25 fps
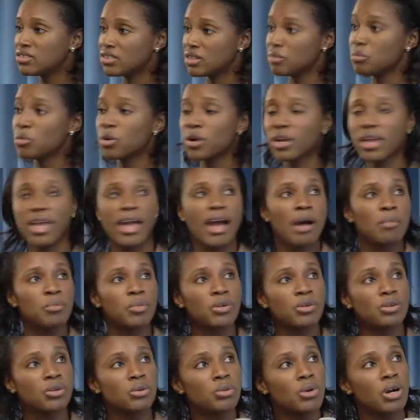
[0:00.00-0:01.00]
and more
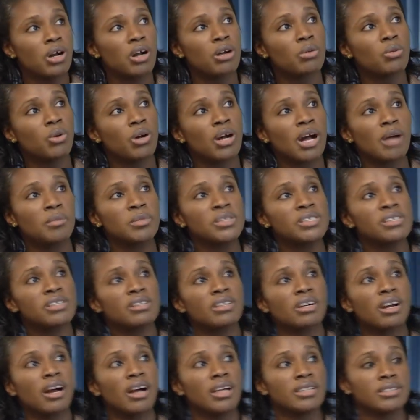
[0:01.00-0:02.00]
capital will will come into
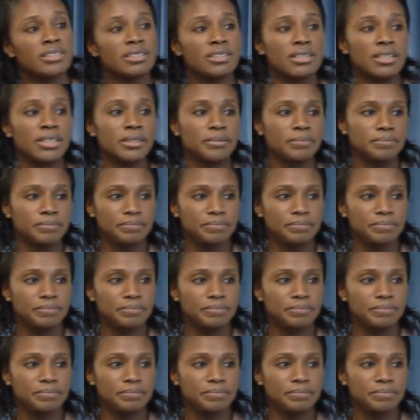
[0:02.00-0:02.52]
the continent.